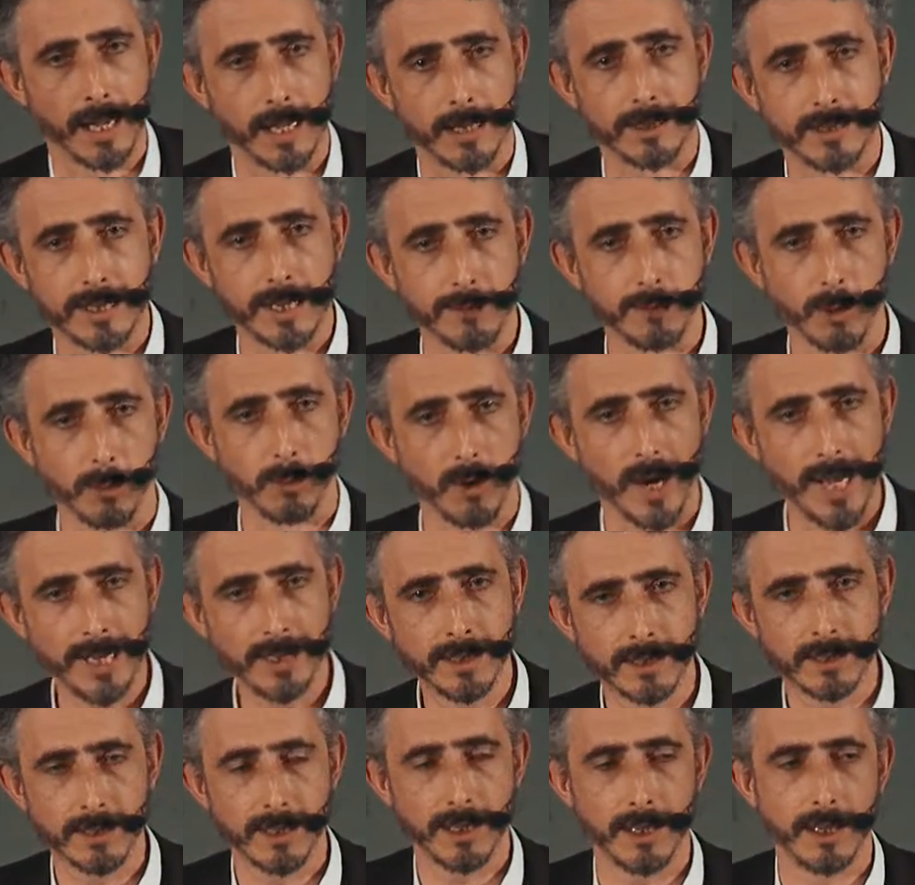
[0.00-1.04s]
several
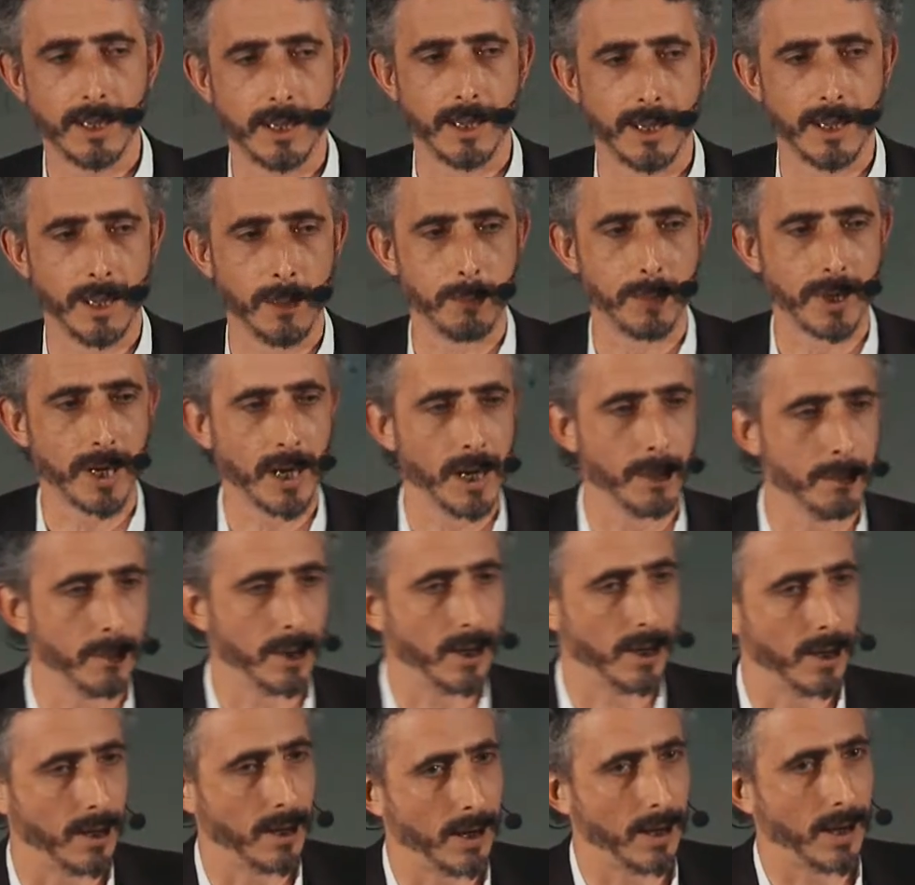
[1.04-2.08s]
brands, but I'm
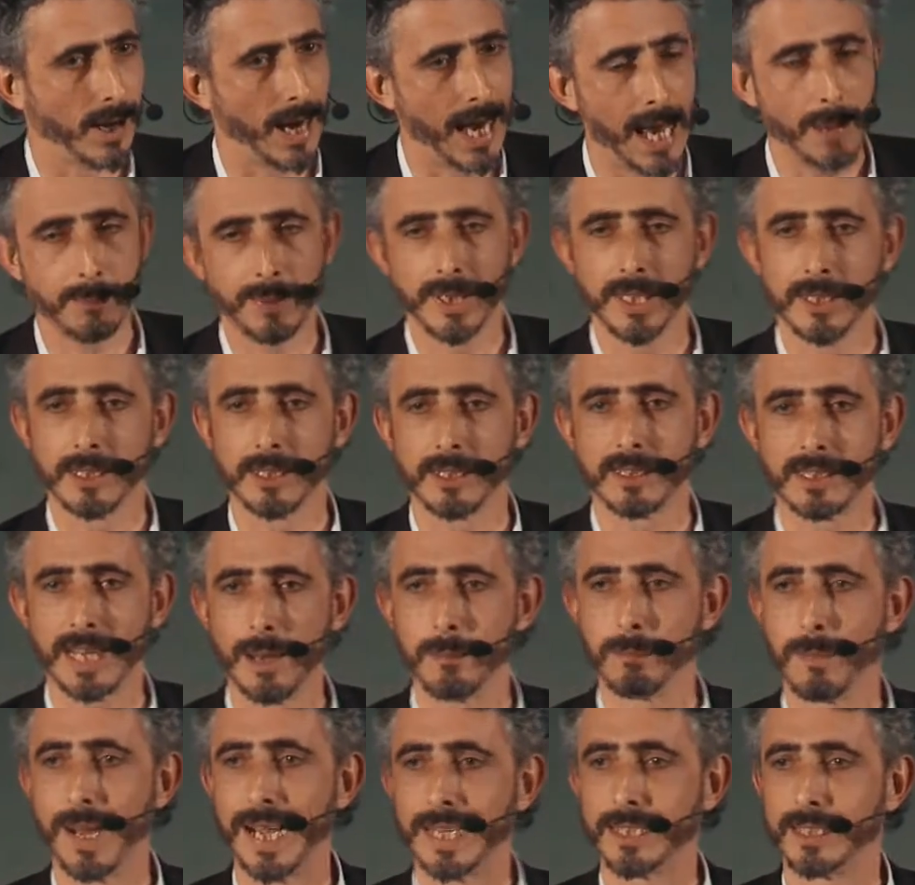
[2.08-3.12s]
a happiness
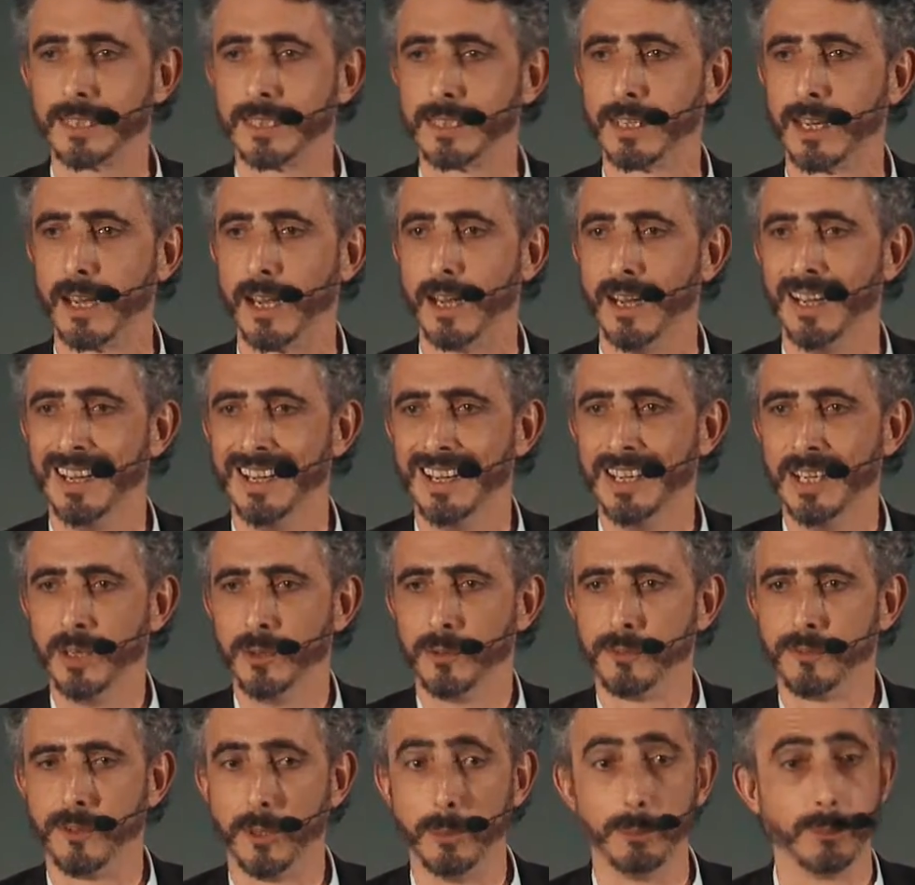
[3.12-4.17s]
ambassador
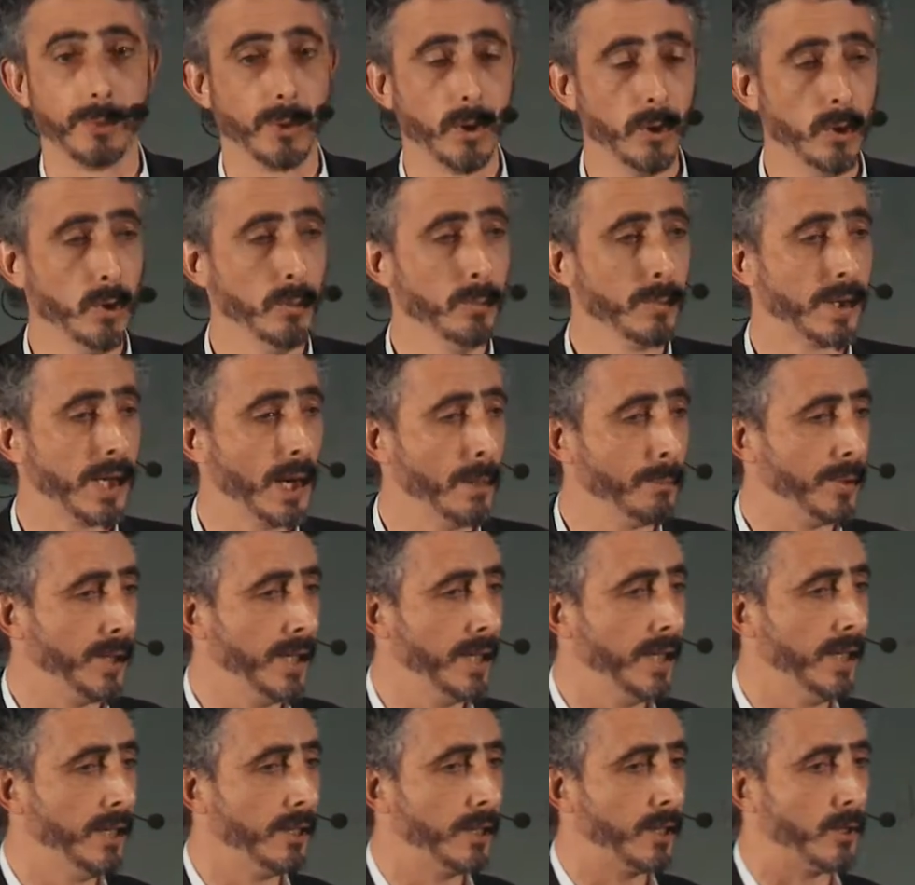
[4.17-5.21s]
for Bloom
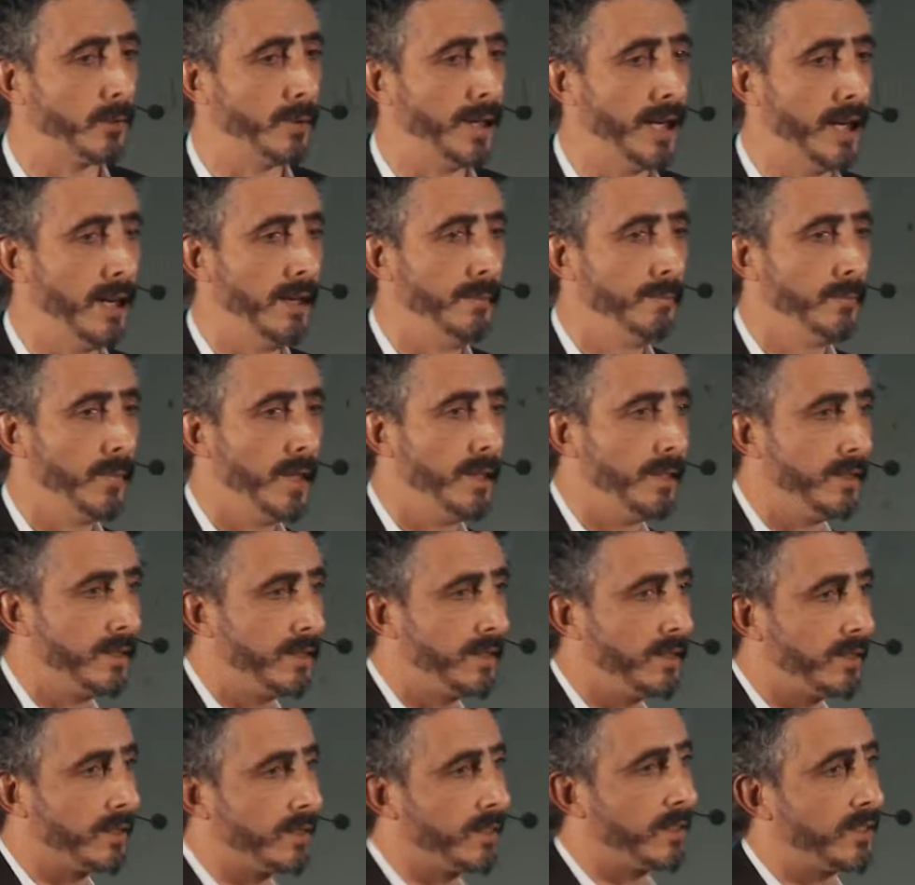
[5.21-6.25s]
Company in Korea, and
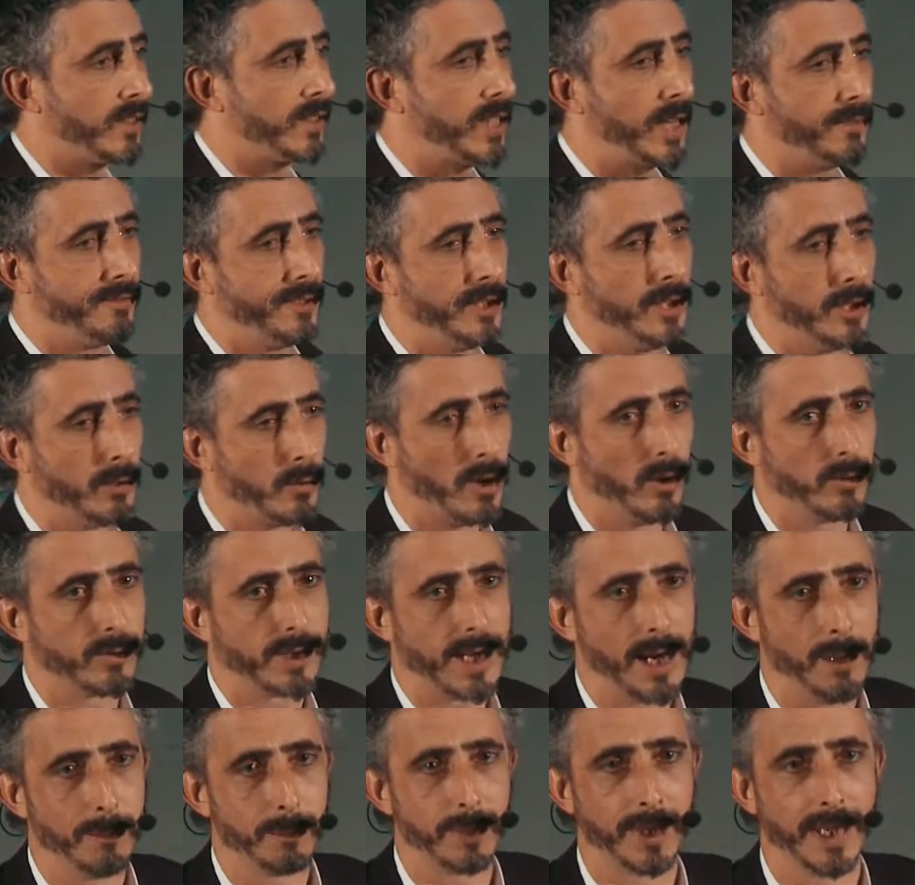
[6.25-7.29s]
this is a 7-year-old
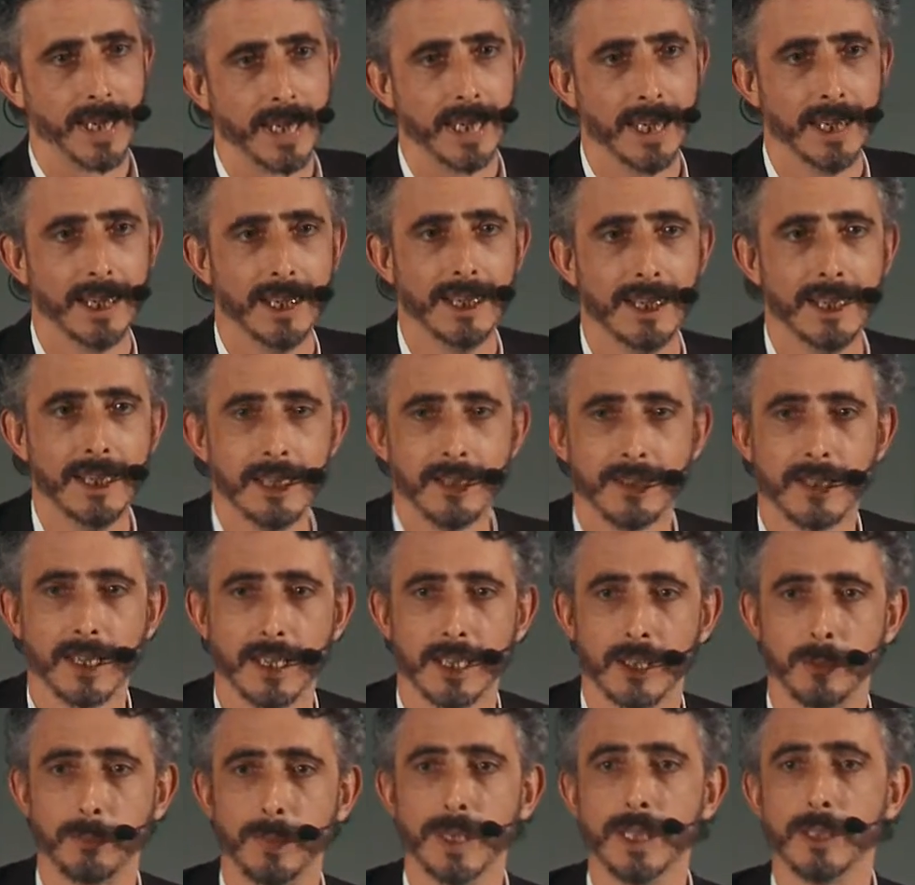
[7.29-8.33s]
company that
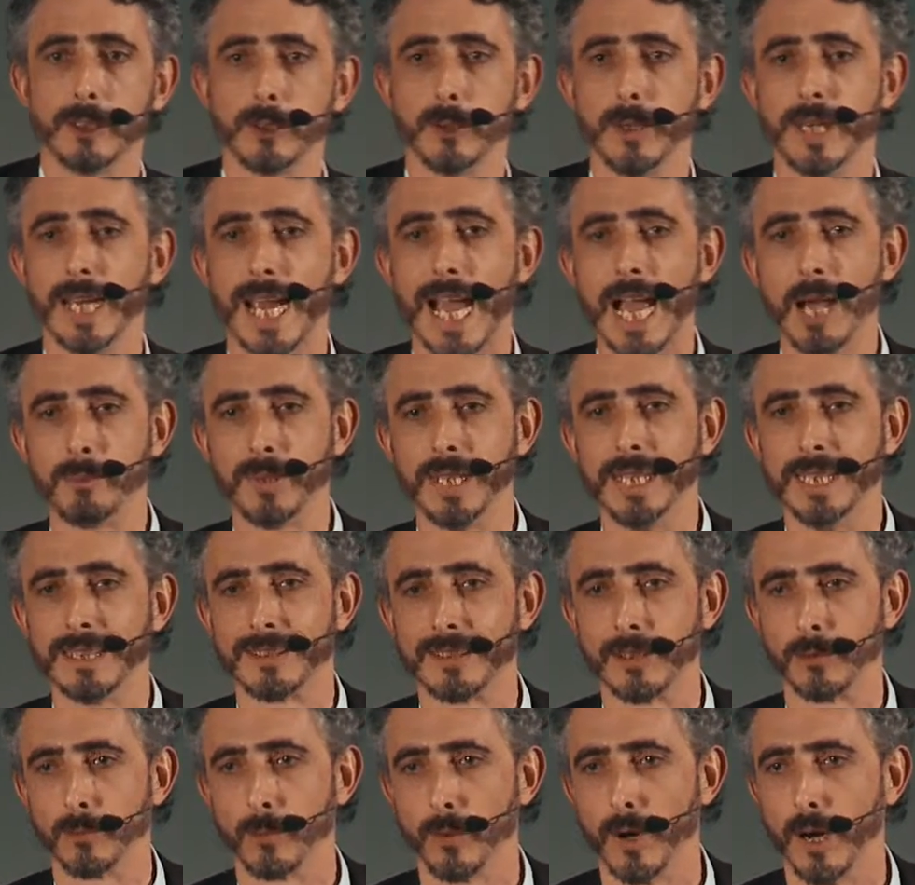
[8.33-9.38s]
has been doing
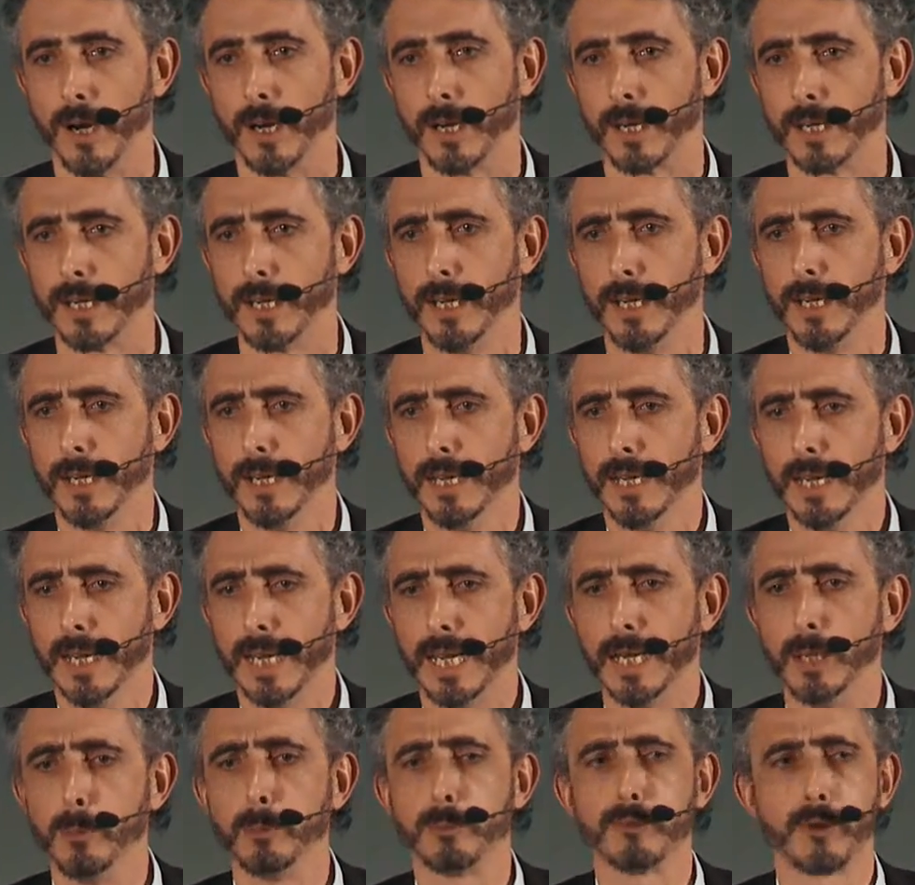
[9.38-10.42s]
happiness at work in